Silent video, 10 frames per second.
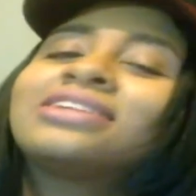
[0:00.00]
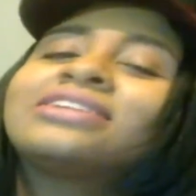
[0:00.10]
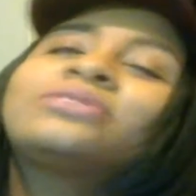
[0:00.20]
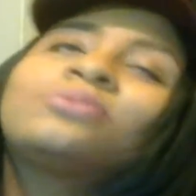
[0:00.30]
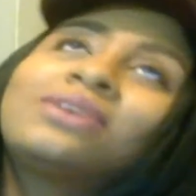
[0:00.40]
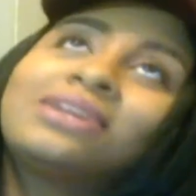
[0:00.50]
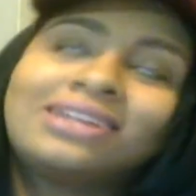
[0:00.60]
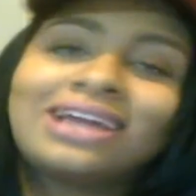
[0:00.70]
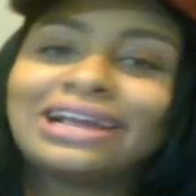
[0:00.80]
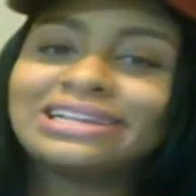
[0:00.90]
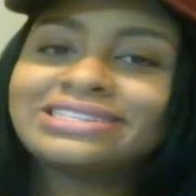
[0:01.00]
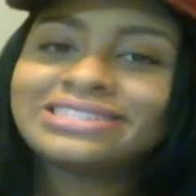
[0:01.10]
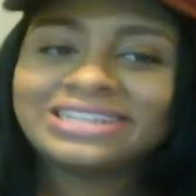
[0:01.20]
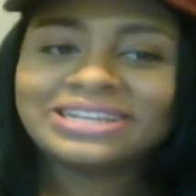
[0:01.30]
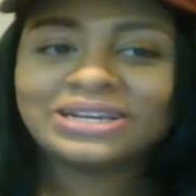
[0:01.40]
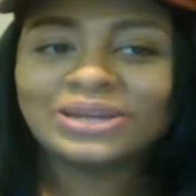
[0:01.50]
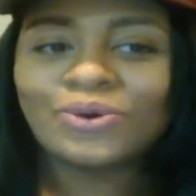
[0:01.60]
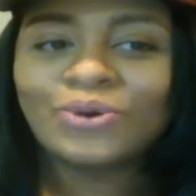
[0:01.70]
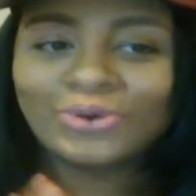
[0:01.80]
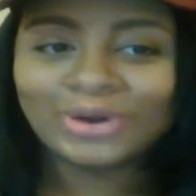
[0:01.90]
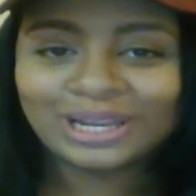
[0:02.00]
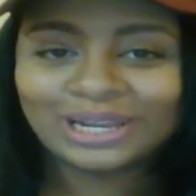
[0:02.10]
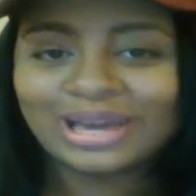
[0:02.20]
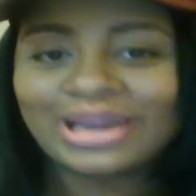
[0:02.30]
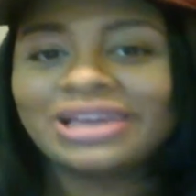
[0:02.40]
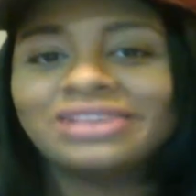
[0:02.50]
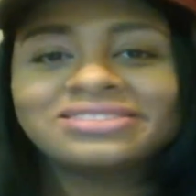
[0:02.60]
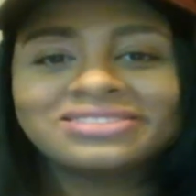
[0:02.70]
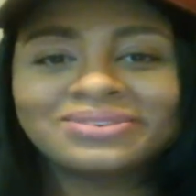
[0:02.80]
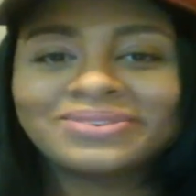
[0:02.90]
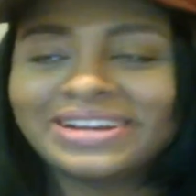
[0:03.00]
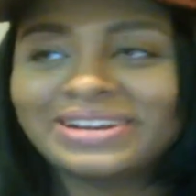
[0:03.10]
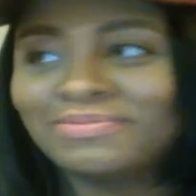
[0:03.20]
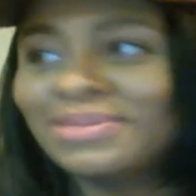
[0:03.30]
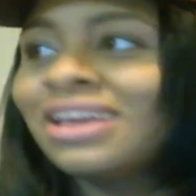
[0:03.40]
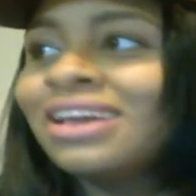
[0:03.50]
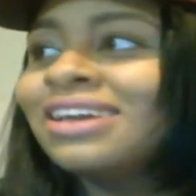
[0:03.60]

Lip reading: This one I seen on Instagram.